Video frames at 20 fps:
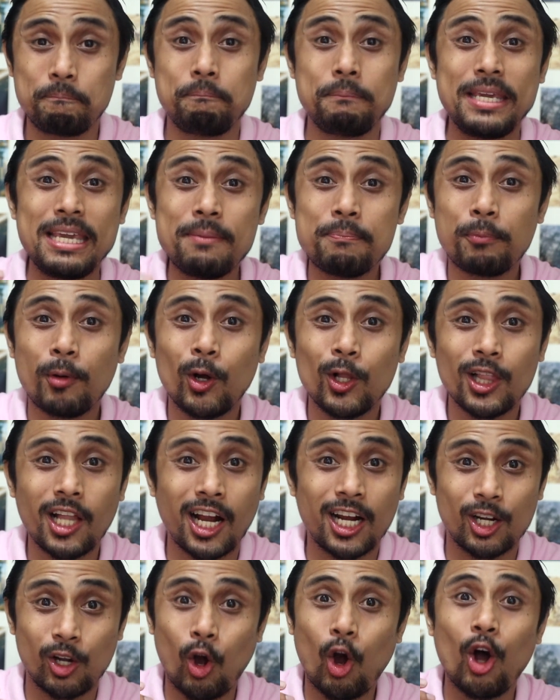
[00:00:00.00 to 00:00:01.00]
people
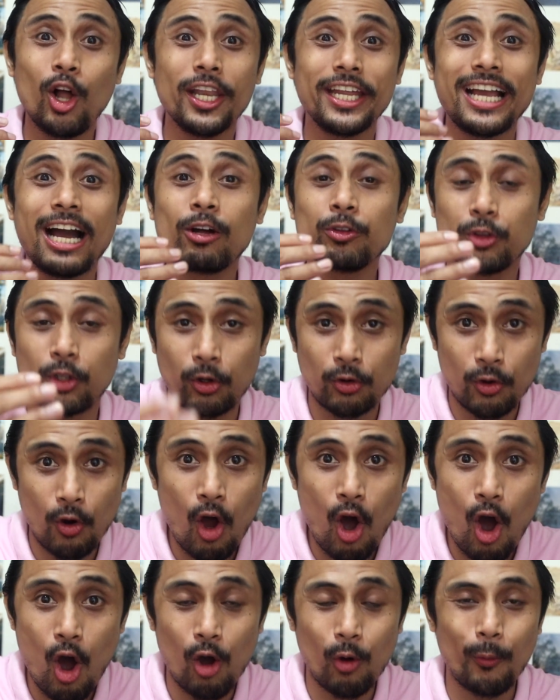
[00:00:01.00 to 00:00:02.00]
are calling out the
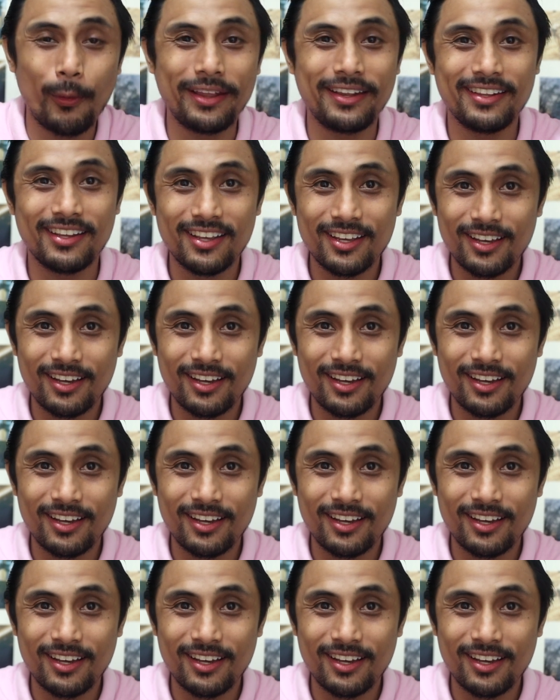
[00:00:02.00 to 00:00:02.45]
wrong, when